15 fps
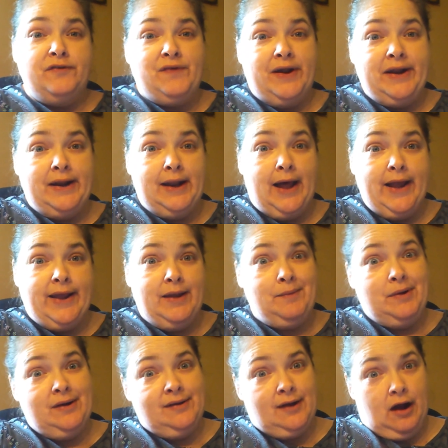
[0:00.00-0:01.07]
if I didn't like it,
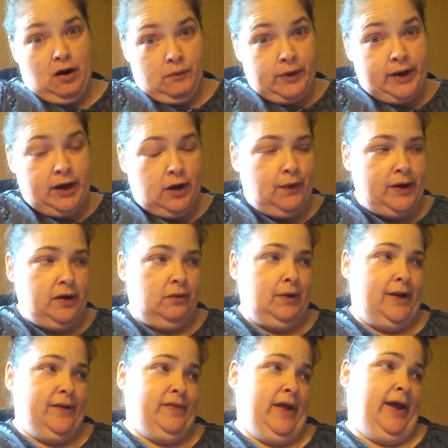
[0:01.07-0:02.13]
because I already know I don't
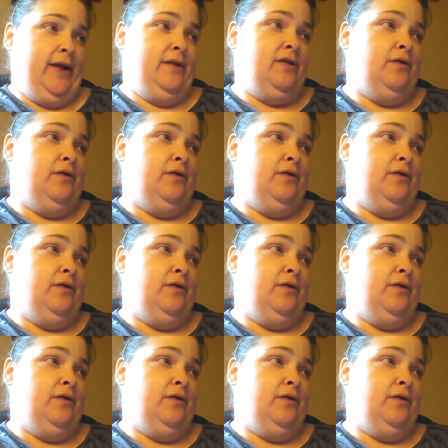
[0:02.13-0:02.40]
like that.